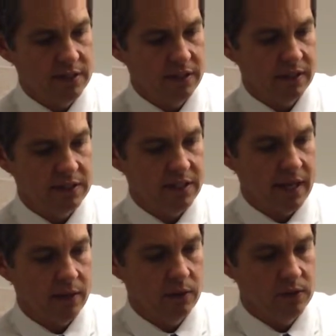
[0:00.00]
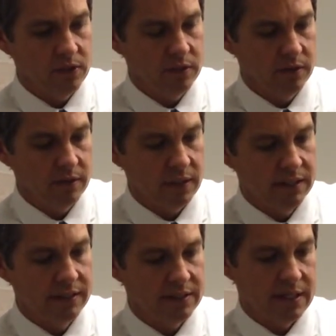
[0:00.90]
until it cycles
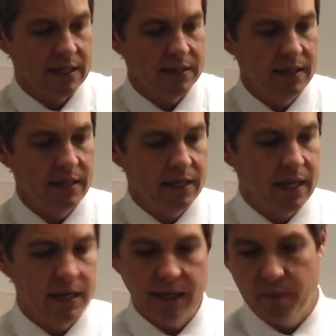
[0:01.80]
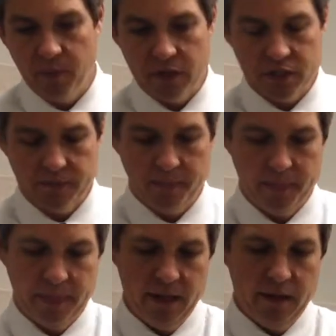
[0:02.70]
and does not indicate any compression.
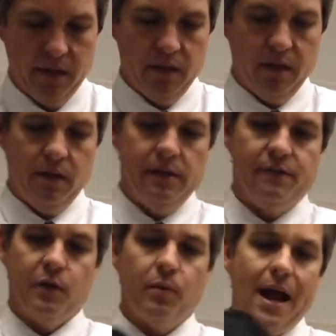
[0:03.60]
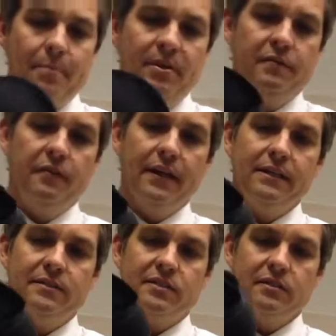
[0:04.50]
If your wrap
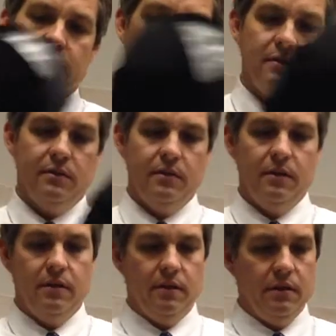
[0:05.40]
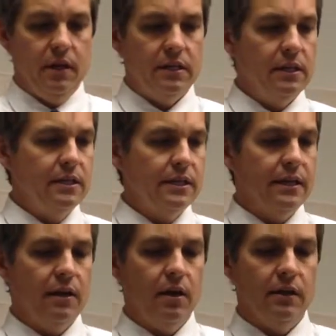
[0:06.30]
inflates and you need to
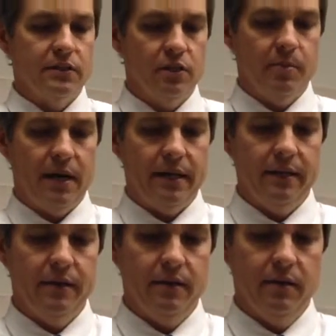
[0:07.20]
get it onto your body,